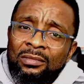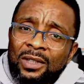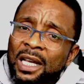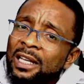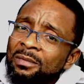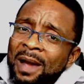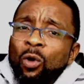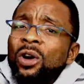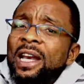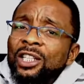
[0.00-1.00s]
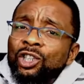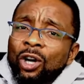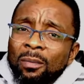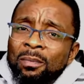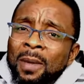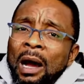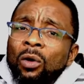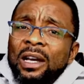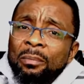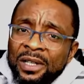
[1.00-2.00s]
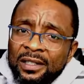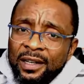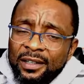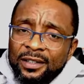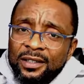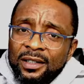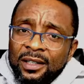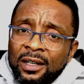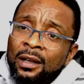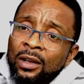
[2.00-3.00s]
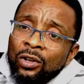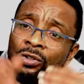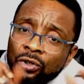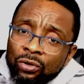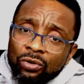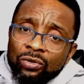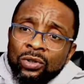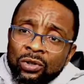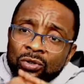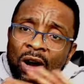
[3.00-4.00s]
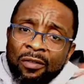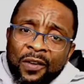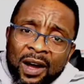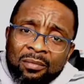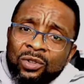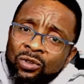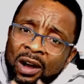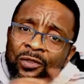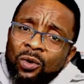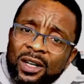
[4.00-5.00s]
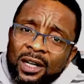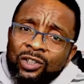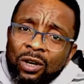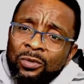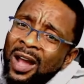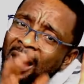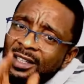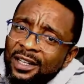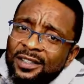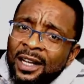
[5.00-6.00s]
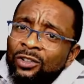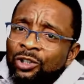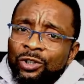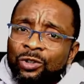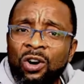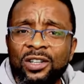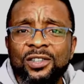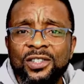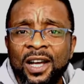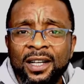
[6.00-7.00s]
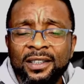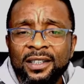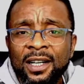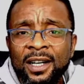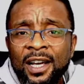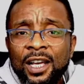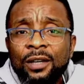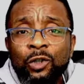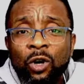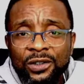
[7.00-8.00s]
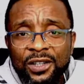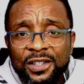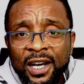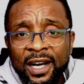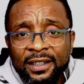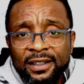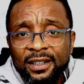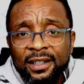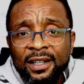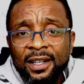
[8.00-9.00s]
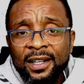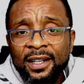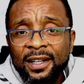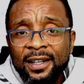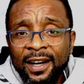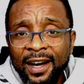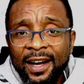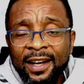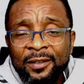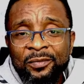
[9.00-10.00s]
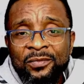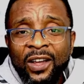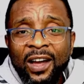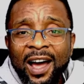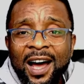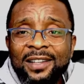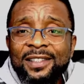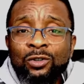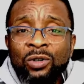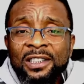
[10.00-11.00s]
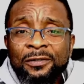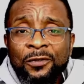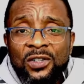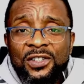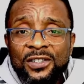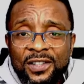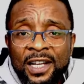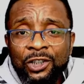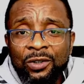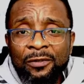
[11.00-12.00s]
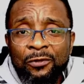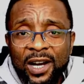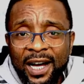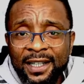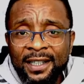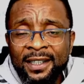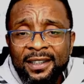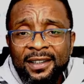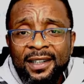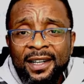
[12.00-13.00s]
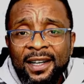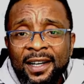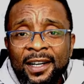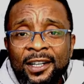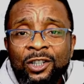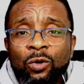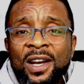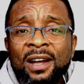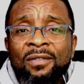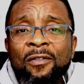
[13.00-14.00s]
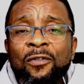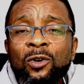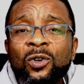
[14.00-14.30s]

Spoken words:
It's my only job, my only business. You, You have farm. You have no other job. So I understand. No, you don't understand. If you understand, as a 21st century Fulani, you will never follow